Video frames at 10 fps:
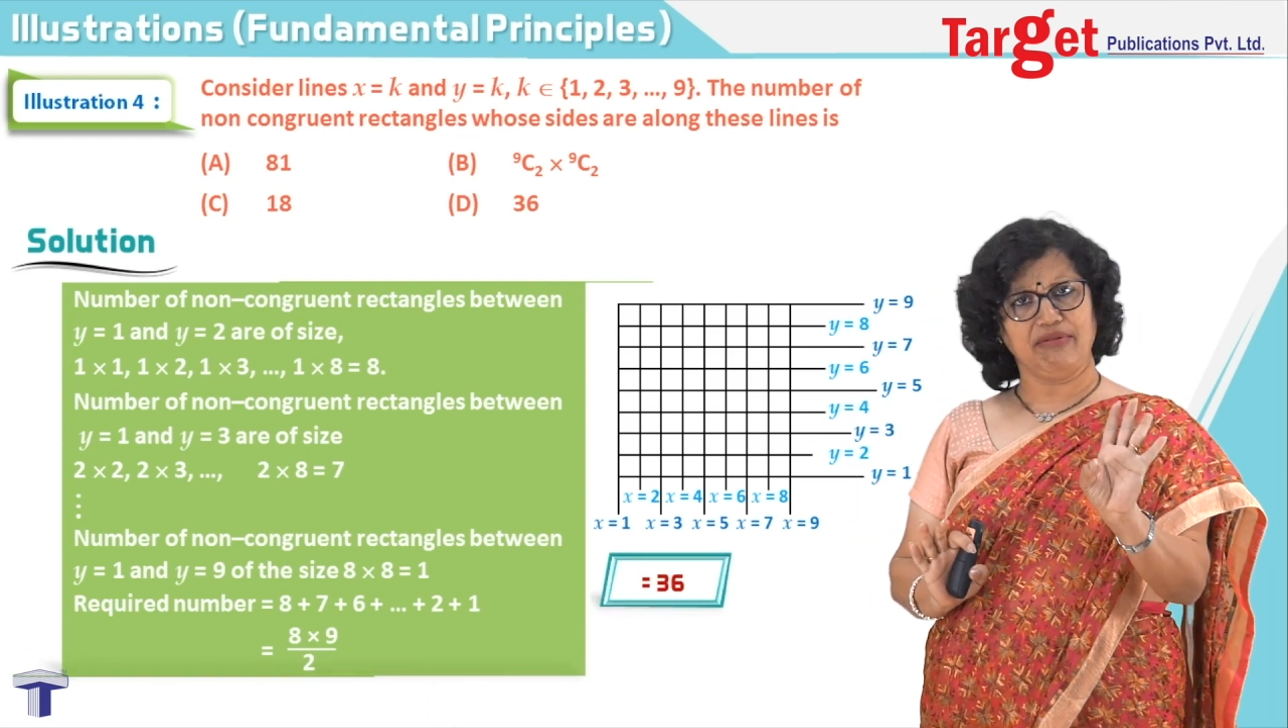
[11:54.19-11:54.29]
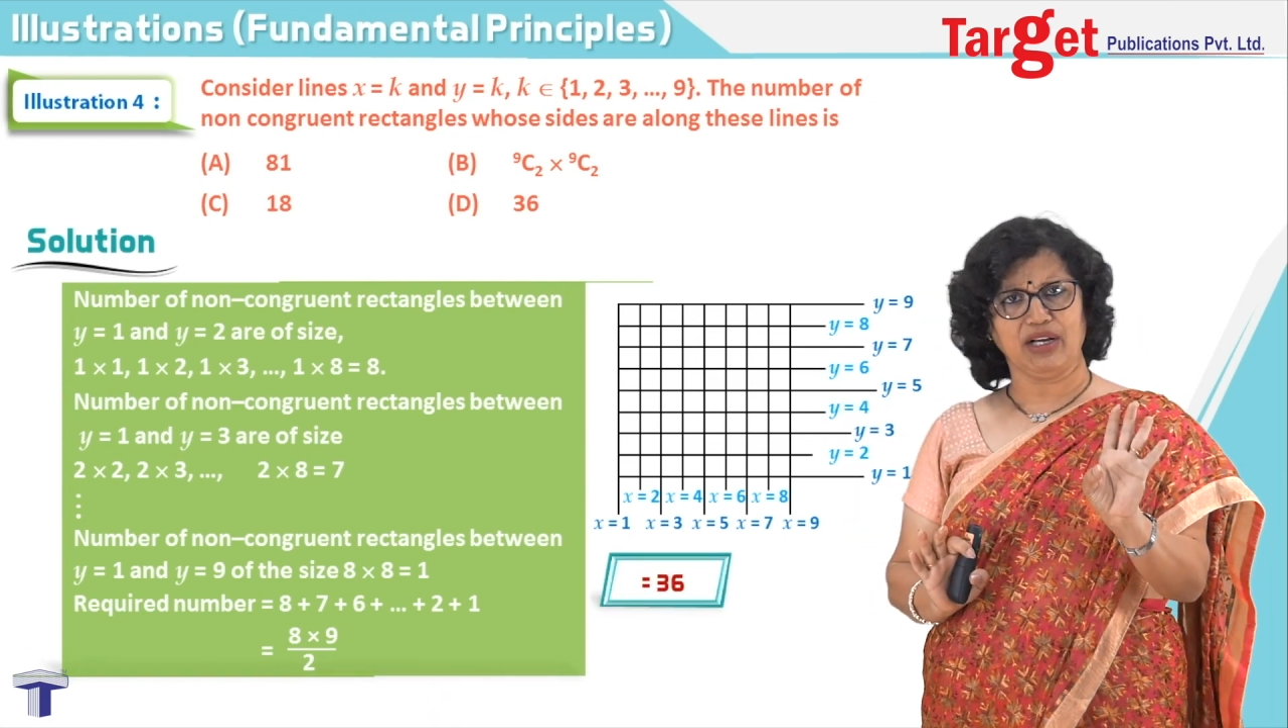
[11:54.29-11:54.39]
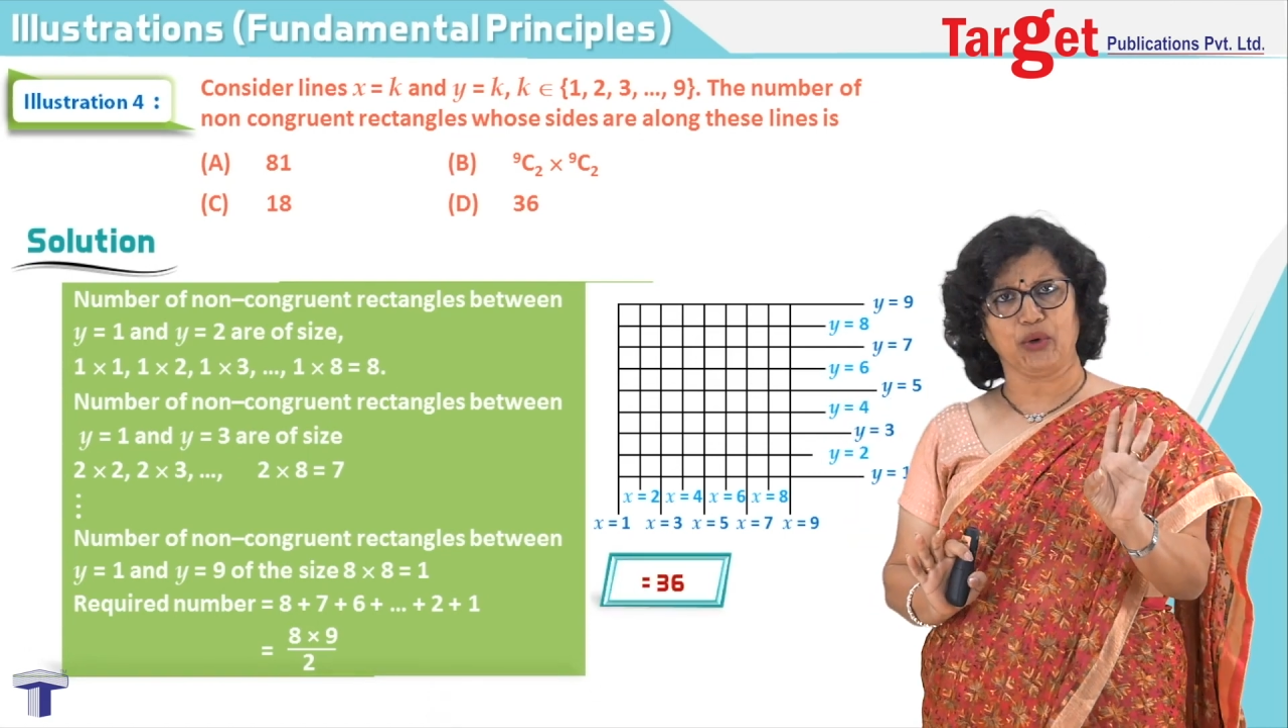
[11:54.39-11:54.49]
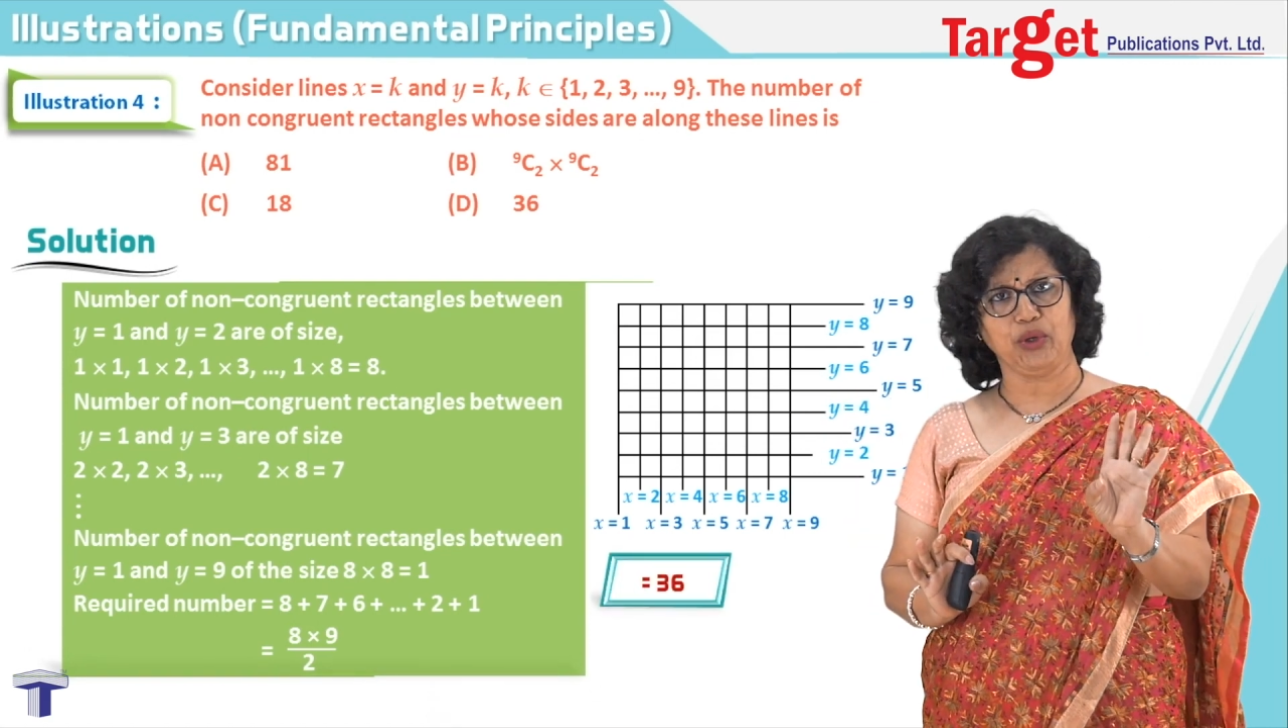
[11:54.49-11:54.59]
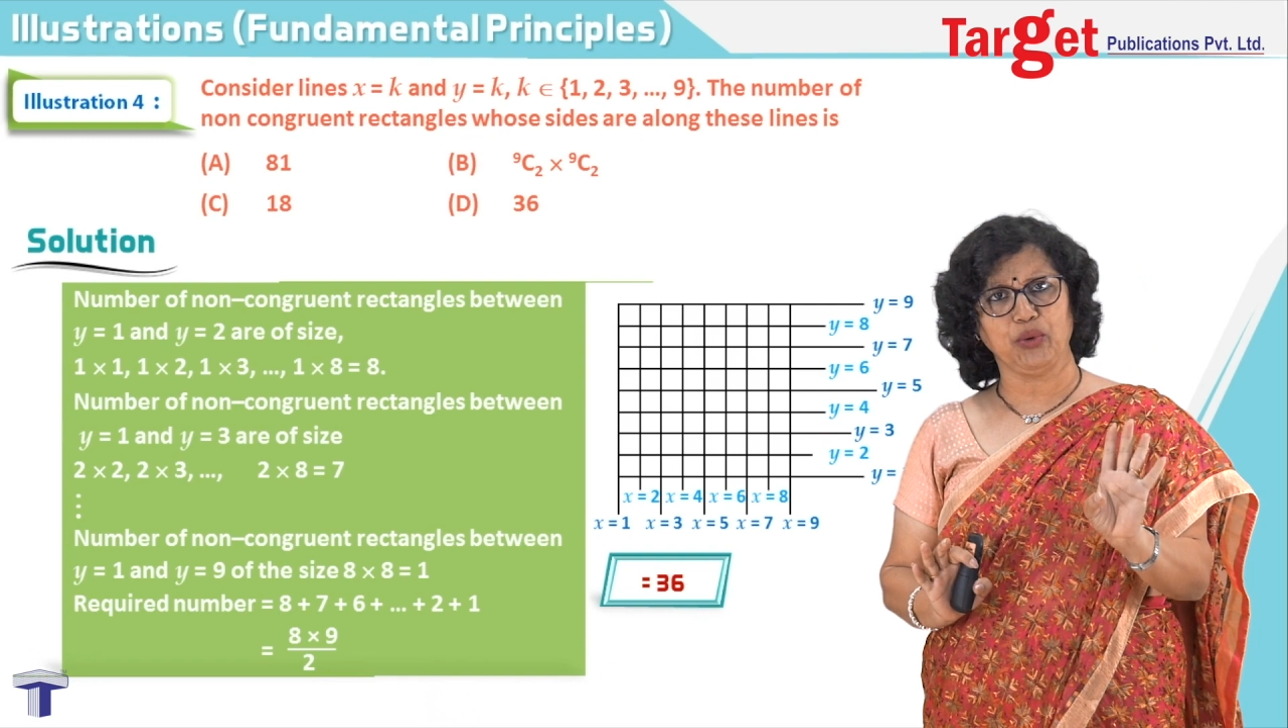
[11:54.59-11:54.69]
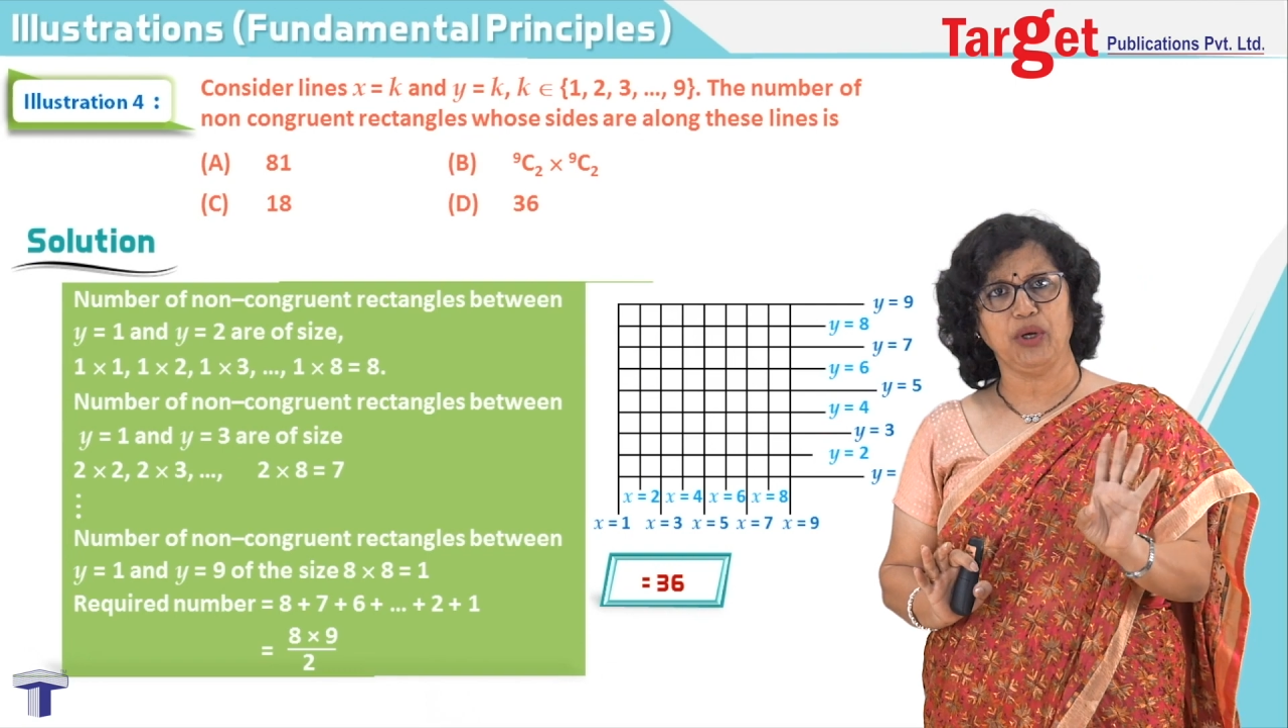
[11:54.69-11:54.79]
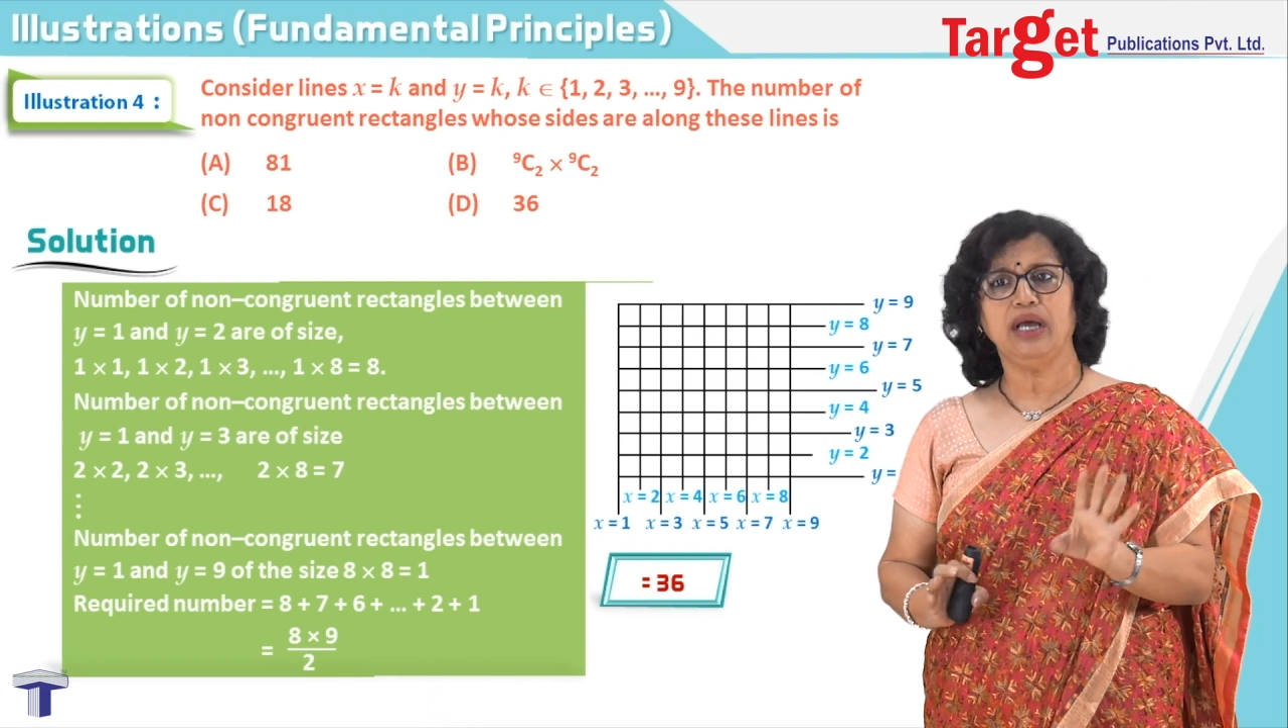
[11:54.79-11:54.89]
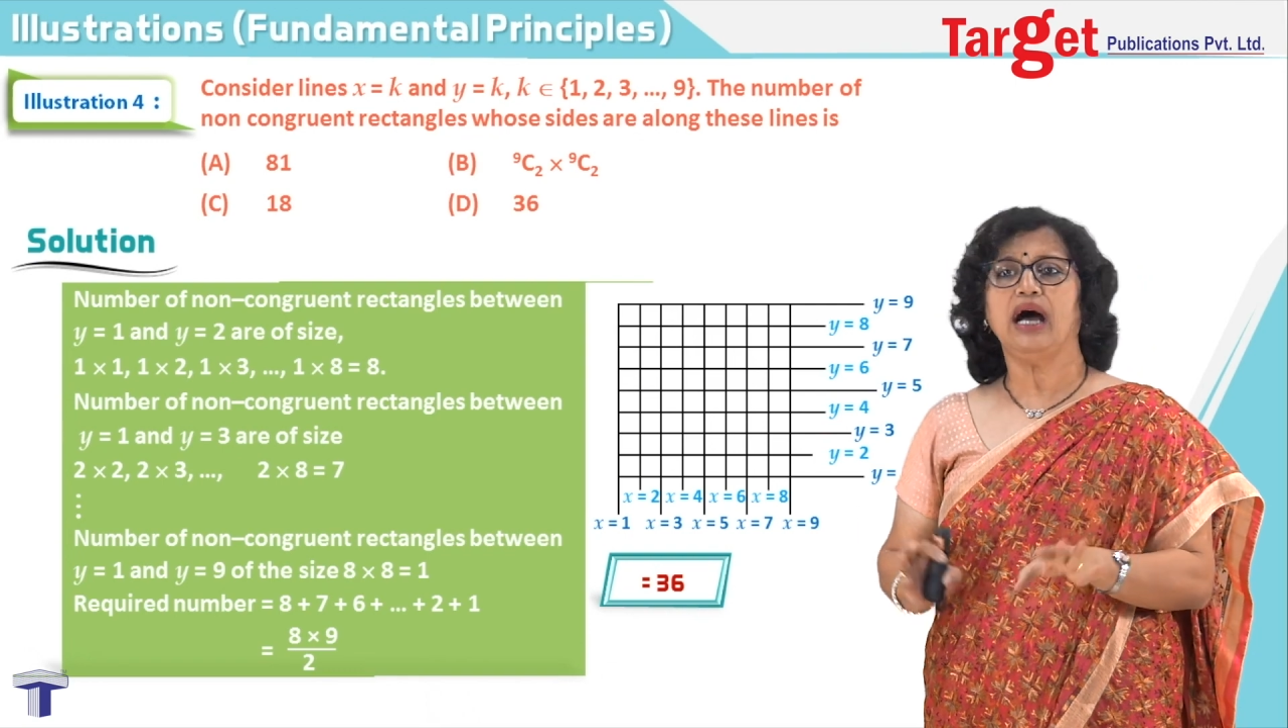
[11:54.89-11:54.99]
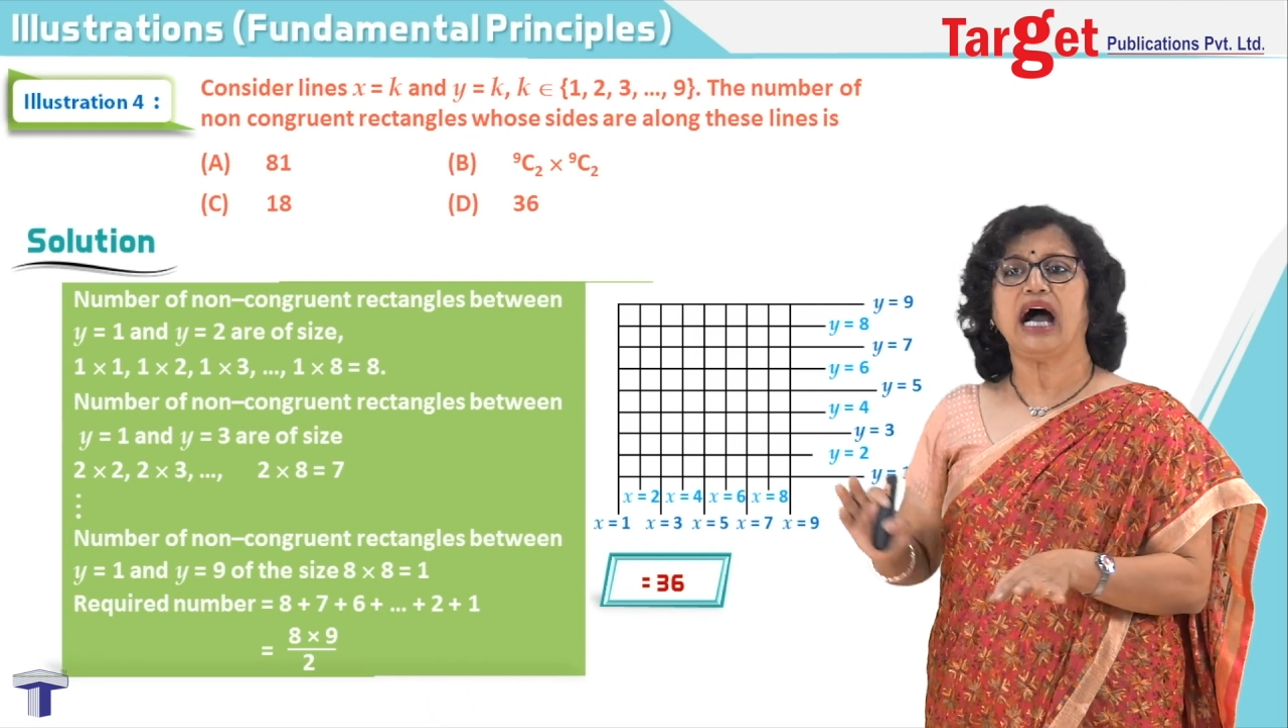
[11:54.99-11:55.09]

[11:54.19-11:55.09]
leaving to you.